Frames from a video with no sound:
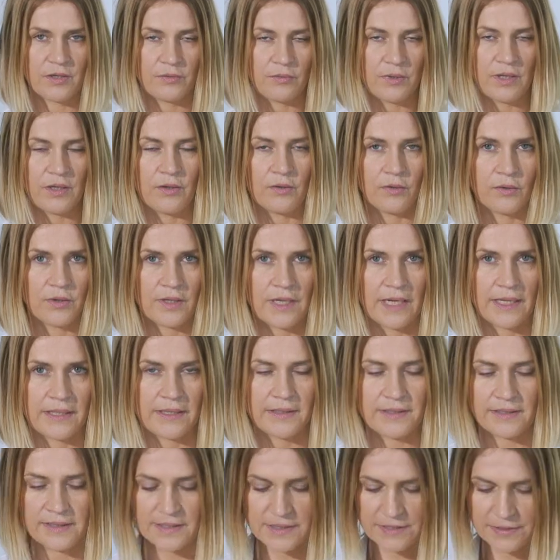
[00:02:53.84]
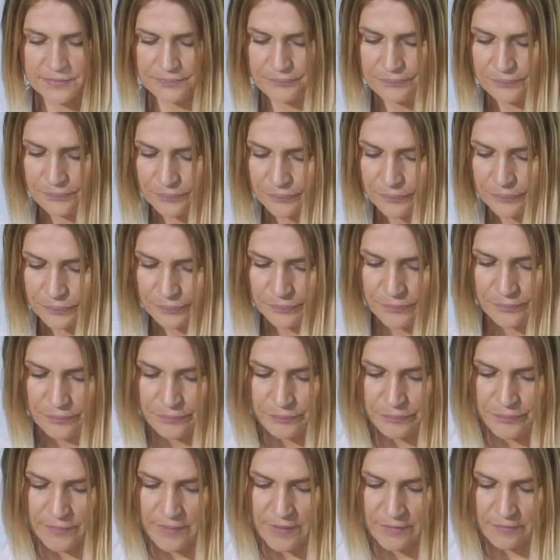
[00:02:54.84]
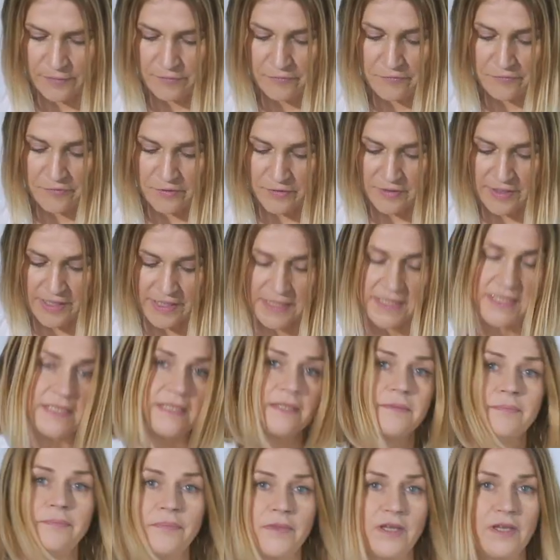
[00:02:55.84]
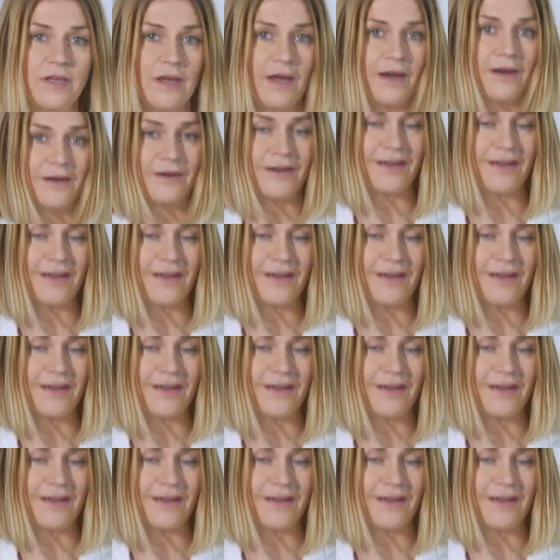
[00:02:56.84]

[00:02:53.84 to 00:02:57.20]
will look like this for next year